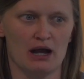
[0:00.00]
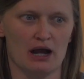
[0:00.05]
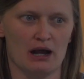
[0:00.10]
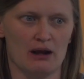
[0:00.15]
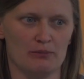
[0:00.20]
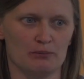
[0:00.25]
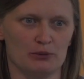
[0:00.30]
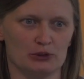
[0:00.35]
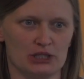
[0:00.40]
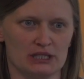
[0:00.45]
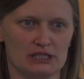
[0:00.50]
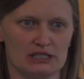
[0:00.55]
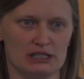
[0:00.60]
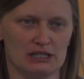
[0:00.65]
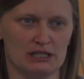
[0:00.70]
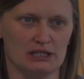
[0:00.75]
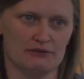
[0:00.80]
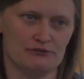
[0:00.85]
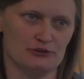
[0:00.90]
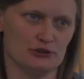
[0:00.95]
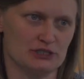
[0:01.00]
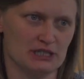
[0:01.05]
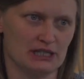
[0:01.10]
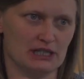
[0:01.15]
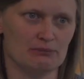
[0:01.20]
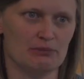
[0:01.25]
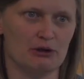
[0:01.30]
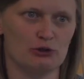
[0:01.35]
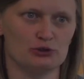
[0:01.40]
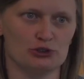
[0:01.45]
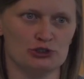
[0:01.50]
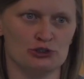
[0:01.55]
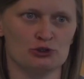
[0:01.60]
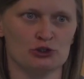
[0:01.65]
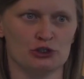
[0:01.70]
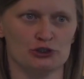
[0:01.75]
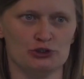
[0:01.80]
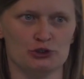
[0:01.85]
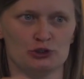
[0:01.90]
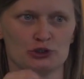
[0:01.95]
uh, potentially, if you think about a
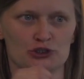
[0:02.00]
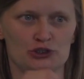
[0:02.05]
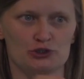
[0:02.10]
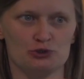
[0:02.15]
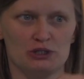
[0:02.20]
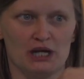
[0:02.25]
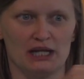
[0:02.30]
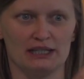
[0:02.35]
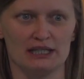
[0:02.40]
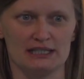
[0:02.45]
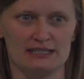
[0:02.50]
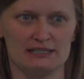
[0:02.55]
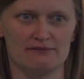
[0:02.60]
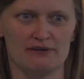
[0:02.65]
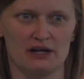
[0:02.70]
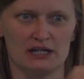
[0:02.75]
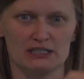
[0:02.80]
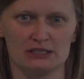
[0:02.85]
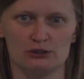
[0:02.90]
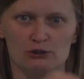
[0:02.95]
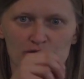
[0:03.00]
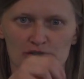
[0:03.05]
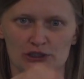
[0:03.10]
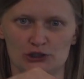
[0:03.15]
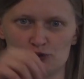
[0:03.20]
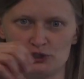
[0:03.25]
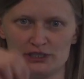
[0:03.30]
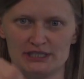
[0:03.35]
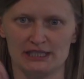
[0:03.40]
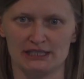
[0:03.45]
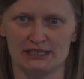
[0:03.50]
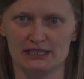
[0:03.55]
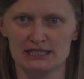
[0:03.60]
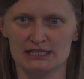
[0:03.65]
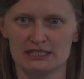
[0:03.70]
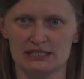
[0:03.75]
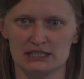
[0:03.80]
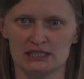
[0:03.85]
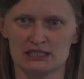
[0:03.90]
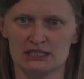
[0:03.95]
neuron, you can do that as a function of dendritic
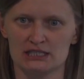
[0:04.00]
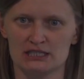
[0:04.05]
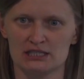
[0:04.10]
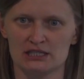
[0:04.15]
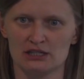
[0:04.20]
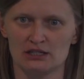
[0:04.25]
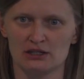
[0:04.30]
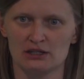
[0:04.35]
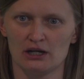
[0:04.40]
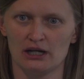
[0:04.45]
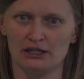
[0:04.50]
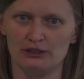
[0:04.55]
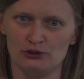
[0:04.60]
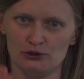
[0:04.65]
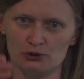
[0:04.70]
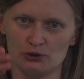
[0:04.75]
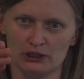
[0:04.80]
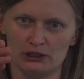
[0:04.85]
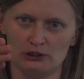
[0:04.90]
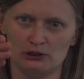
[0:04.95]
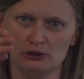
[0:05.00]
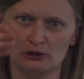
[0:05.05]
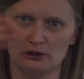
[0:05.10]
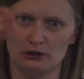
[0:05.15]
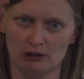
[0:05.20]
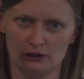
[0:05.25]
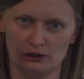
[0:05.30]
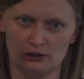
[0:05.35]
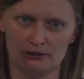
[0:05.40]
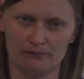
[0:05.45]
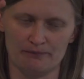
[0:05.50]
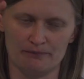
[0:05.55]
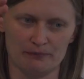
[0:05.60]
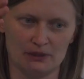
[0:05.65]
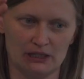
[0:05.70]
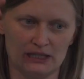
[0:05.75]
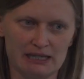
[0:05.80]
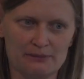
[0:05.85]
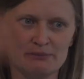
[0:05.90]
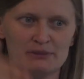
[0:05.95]
distance, and you can um,
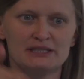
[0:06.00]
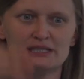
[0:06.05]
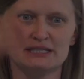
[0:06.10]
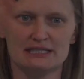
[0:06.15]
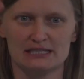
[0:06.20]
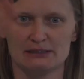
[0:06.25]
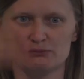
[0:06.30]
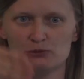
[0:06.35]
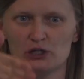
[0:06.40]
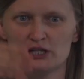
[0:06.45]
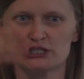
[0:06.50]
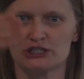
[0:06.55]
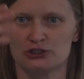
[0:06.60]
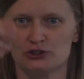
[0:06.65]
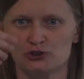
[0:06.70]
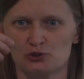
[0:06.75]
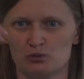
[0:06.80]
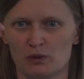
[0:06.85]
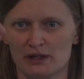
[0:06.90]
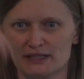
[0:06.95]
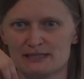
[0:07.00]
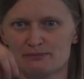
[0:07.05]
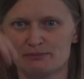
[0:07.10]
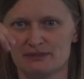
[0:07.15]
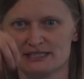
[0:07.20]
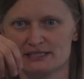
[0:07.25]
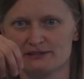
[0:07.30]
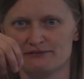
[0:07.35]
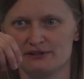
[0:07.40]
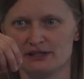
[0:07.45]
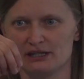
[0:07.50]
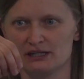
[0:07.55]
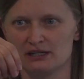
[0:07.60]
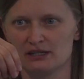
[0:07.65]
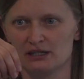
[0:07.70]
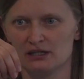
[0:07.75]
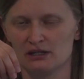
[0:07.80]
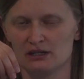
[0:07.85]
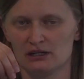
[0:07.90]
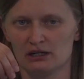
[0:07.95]
limit the stimulation to one specific
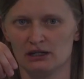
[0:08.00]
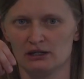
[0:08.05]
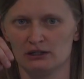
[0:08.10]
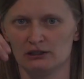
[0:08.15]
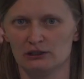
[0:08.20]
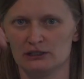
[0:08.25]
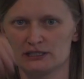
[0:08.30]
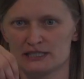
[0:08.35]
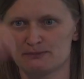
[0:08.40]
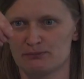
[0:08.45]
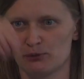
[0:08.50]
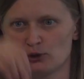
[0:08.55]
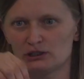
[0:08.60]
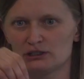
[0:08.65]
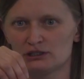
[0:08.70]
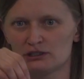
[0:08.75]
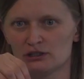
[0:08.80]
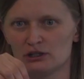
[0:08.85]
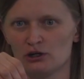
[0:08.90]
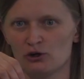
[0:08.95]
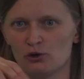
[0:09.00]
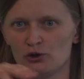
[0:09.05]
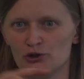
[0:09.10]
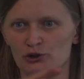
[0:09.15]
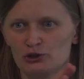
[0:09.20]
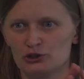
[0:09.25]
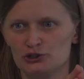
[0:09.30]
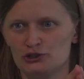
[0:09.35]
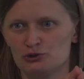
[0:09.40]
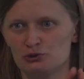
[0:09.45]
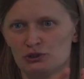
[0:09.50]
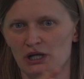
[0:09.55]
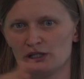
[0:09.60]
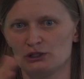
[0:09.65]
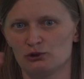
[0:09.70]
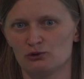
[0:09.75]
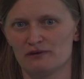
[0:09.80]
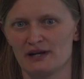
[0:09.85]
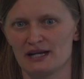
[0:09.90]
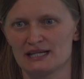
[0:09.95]
uh, spot, or you can do
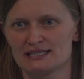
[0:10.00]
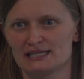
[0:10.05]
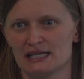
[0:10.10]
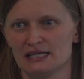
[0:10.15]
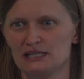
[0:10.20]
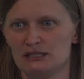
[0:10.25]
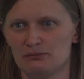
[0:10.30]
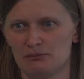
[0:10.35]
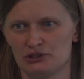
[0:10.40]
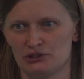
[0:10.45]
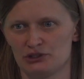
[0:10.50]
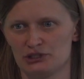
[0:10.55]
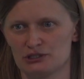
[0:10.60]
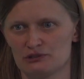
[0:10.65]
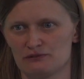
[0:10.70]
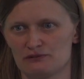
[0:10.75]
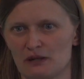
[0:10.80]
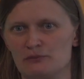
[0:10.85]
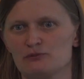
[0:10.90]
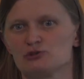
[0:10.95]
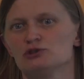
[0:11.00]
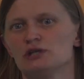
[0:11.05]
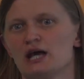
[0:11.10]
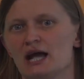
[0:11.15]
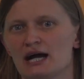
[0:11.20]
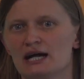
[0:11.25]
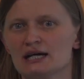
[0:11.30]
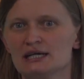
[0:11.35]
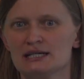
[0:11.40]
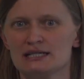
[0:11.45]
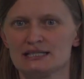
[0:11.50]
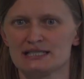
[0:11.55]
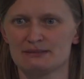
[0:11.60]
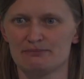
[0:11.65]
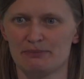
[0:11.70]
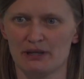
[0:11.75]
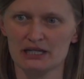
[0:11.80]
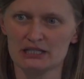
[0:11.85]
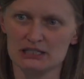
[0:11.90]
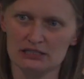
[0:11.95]
that over extended periods of time. So there are
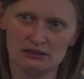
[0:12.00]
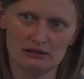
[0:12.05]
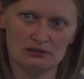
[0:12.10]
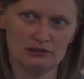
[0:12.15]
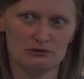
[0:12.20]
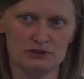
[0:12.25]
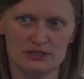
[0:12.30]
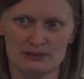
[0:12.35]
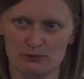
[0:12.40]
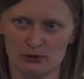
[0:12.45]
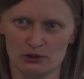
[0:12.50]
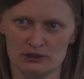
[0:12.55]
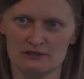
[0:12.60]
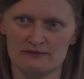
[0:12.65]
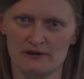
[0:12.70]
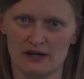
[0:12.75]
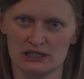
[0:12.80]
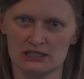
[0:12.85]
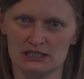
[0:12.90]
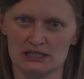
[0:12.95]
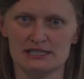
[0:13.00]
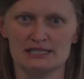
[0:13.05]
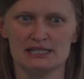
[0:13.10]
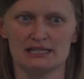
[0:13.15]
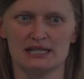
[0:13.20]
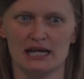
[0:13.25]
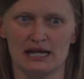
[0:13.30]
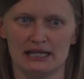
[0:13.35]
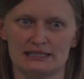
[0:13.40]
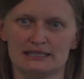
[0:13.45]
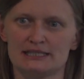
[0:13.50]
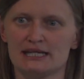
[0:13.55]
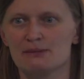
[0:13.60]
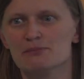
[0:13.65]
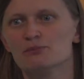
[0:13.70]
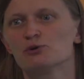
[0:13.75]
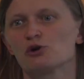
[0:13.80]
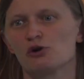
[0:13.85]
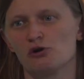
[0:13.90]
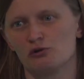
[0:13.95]
spatial response functions and there are
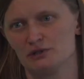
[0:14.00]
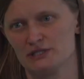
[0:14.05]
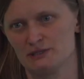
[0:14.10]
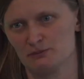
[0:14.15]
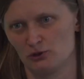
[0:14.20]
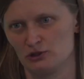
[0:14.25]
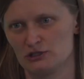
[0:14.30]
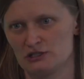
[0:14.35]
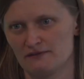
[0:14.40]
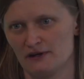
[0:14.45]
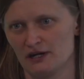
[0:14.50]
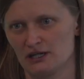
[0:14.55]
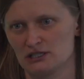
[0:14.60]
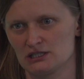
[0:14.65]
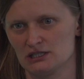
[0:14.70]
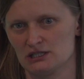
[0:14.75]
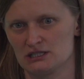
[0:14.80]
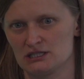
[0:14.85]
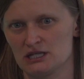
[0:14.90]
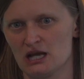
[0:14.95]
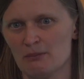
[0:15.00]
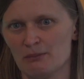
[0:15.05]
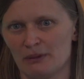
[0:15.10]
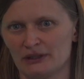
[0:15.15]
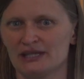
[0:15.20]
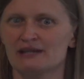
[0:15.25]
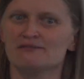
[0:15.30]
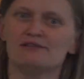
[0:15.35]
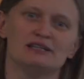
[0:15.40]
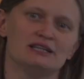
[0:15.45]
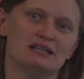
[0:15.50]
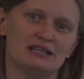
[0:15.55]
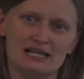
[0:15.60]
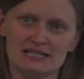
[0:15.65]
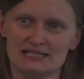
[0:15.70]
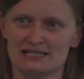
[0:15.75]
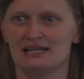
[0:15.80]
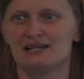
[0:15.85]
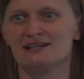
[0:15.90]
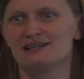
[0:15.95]
temporal response functions, but
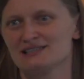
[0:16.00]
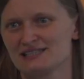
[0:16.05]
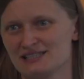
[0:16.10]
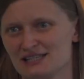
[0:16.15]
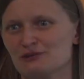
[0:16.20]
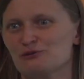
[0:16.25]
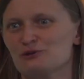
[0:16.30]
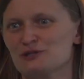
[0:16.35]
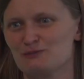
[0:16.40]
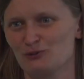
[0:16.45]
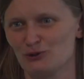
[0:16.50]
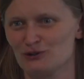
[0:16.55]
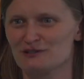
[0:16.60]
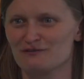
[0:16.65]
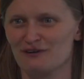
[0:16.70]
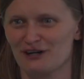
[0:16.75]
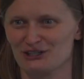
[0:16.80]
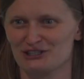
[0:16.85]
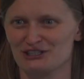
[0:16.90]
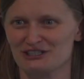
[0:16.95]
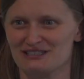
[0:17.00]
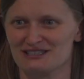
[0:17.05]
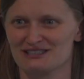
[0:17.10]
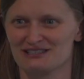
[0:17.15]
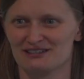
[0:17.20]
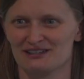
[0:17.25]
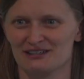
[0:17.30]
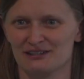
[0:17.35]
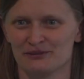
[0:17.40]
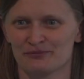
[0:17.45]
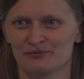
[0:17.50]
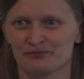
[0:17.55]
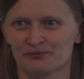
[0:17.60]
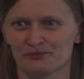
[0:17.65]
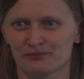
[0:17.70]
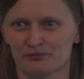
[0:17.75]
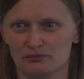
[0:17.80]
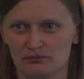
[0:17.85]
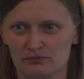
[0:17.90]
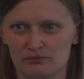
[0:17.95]
nevertheless, there are still response functions.
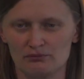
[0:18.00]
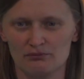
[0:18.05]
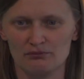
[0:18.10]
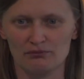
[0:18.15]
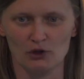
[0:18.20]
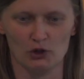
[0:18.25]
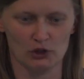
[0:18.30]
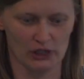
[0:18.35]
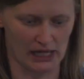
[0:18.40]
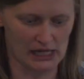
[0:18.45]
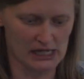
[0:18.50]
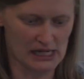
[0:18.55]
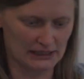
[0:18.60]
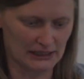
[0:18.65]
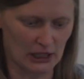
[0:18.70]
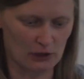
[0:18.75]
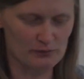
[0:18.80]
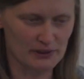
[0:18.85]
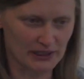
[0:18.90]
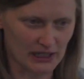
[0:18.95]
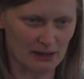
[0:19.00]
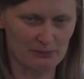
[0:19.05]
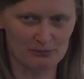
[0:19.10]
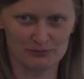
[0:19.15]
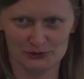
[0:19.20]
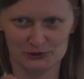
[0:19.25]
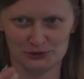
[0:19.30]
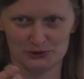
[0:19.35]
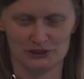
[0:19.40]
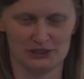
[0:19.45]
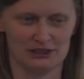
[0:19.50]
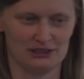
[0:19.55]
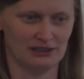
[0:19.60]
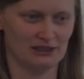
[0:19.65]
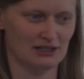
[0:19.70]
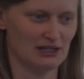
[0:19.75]
Okay, now we come to the